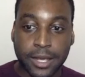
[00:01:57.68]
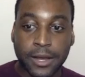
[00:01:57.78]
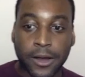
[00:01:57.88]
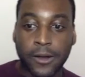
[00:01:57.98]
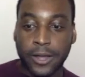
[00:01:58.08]

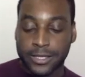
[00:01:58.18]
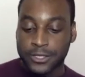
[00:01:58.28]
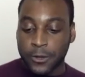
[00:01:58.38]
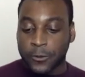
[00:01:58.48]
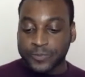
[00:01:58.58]
Okay,
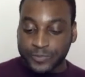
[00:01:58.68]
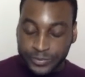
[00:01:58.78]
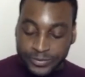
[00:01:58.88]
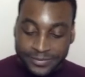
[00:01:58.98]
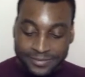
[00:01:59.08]
so
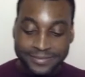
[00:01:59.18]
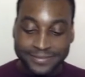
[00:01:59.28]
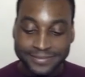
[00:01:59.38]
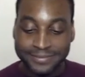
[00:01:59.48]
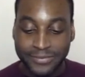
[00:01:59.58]

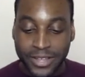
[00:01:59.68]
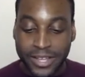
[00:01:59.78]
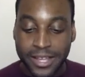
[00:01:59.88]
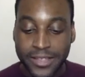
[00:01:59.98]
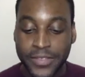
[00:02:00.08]

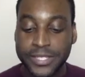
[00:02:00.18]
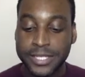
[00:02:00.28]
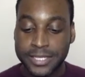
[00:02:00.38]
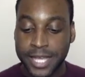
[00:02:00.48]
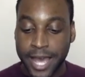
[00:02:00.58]
this
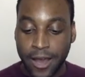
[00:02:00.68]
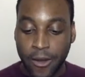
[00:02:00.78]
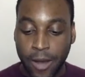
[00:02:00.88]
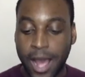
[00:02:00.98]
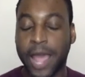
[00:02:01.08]
is
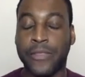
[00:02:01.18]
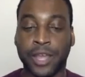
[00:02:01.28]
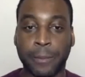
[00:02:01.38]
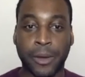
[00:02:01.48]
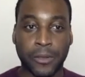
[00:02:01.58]
how I
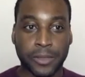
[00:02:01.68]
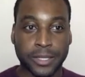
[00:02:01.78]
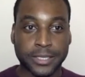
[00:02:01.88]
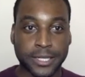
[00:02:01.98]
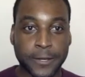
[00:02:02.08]
think about this.